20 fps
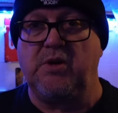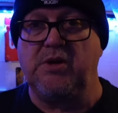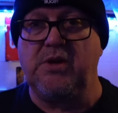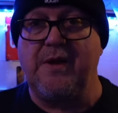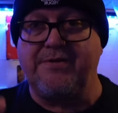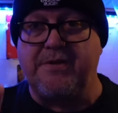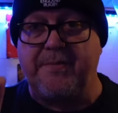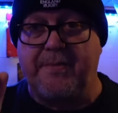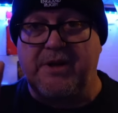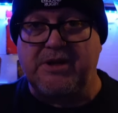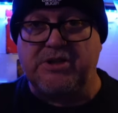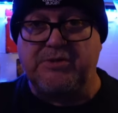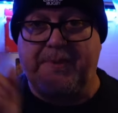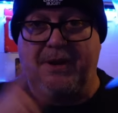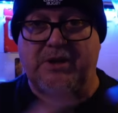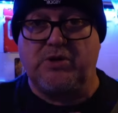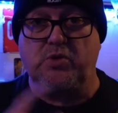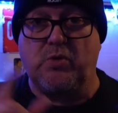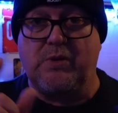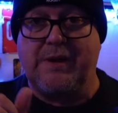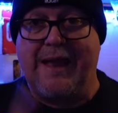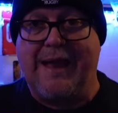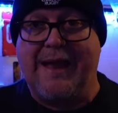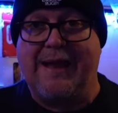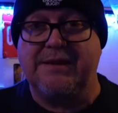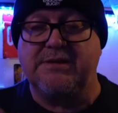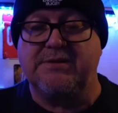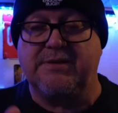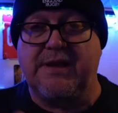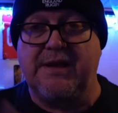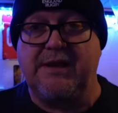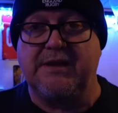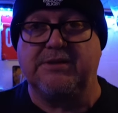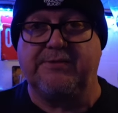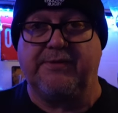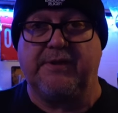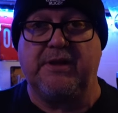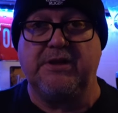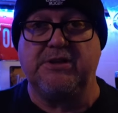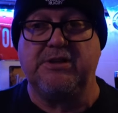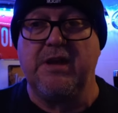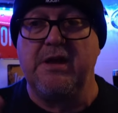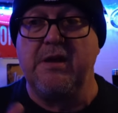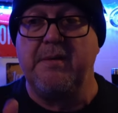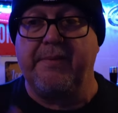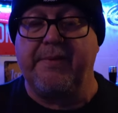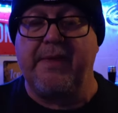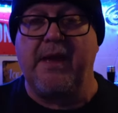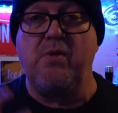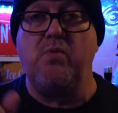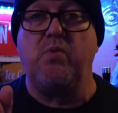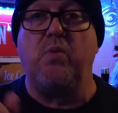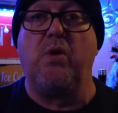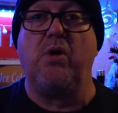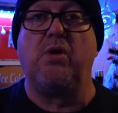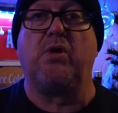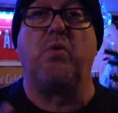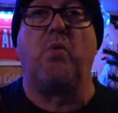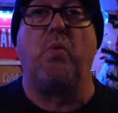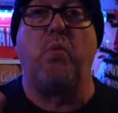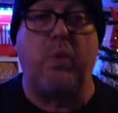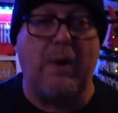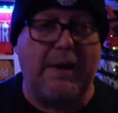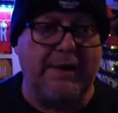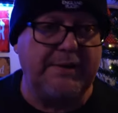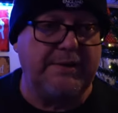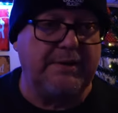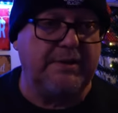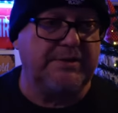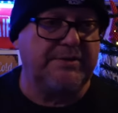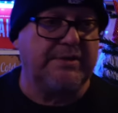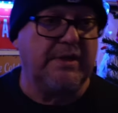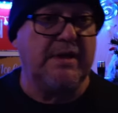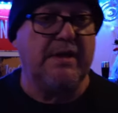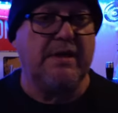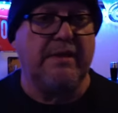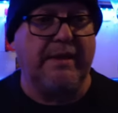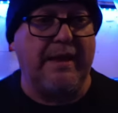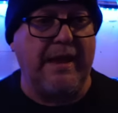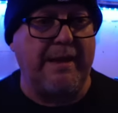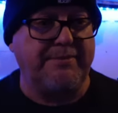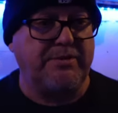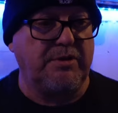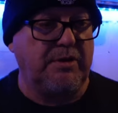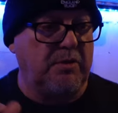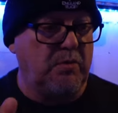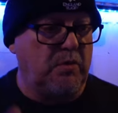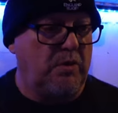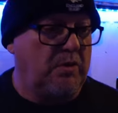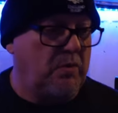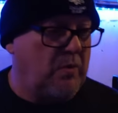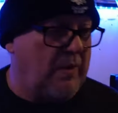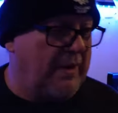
what, you have to buy a special cans of Guinness for these, but they work wonders. They absolutely work